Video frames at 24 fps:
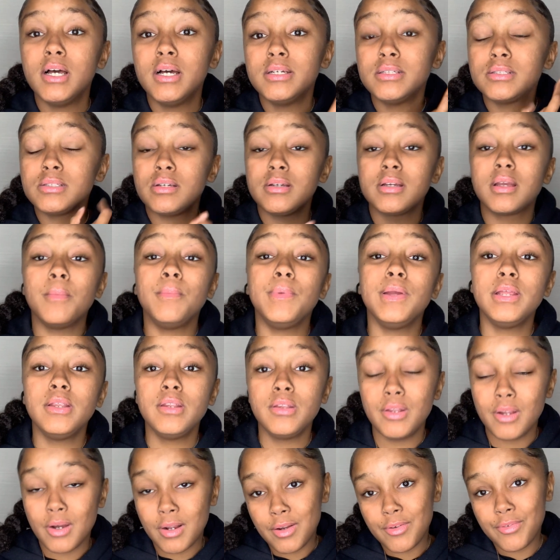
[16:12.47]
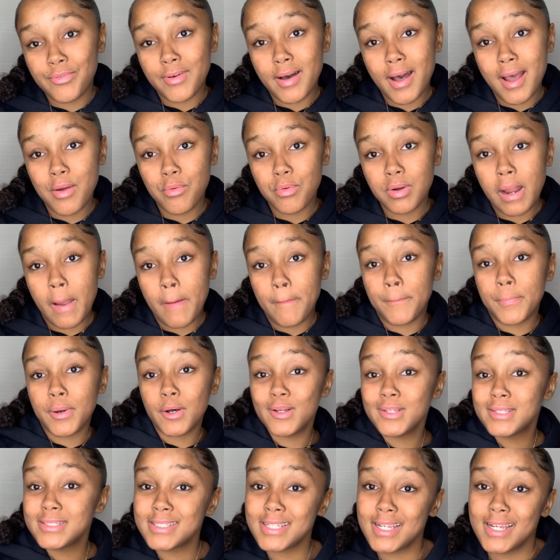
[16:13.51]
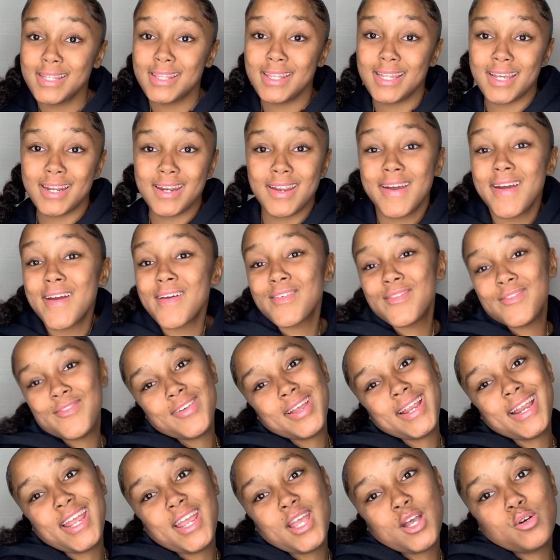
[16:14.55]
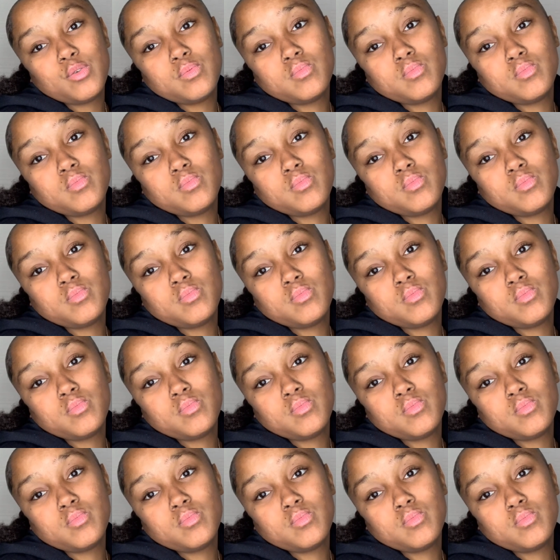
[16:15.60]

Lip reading: so you can be notified when I post another video.